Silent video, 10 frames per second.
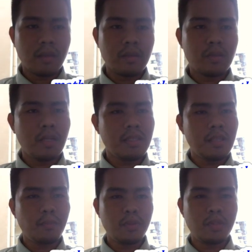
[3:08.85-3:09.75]
So let's
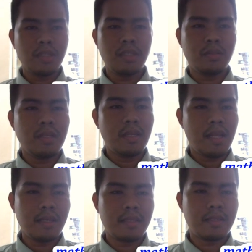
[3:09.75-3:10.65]
now proceed to the
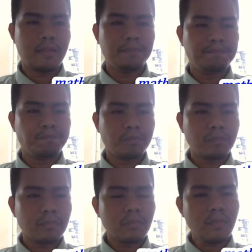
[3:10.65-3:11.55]
next
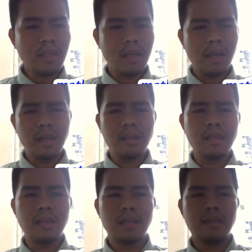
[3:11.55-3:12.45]

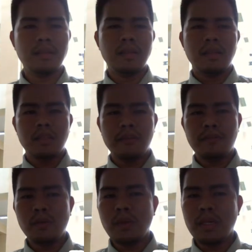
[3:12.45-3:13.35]
idea. The
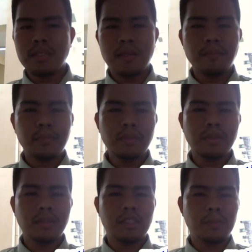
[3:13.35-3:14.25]
following
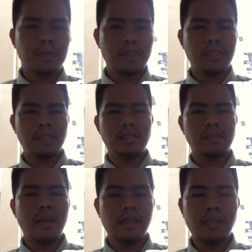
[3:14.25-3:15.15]
examples that represents
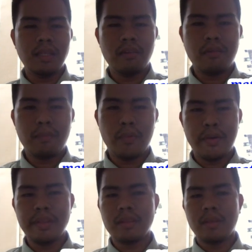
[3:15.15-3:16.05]
the idea of a
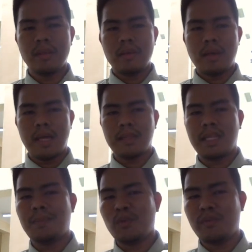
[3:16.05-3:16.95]
point, a
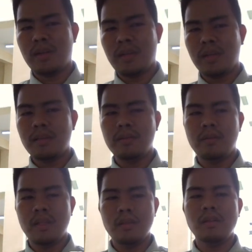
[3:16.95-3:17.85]
tip of a
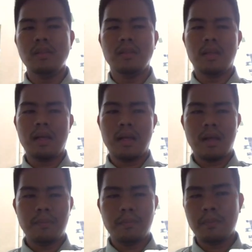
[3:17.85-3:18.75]
needle,
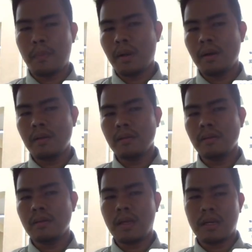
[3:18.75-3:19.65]
a
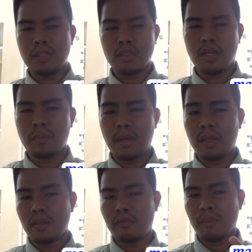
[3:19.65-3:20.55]
period, a sharp
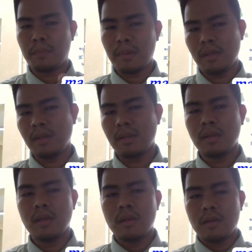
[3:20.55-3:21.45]
end of a pin,
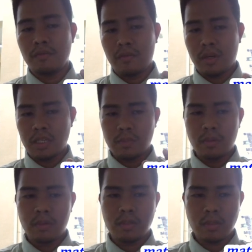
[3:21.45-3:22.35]
very
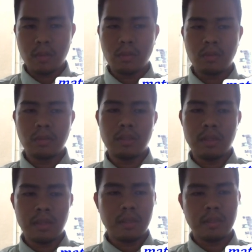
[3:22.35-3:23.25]
small stone,
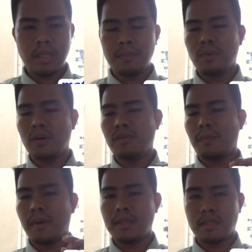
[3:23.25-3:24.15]
tip of a
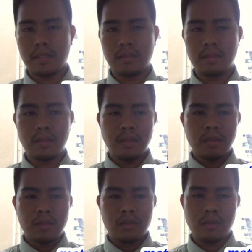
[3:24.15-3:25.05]
pencil.
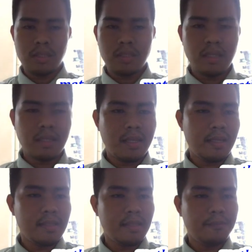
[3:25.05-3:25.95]
So these are the
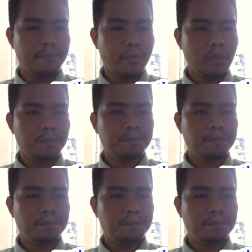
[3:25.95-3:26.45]
example.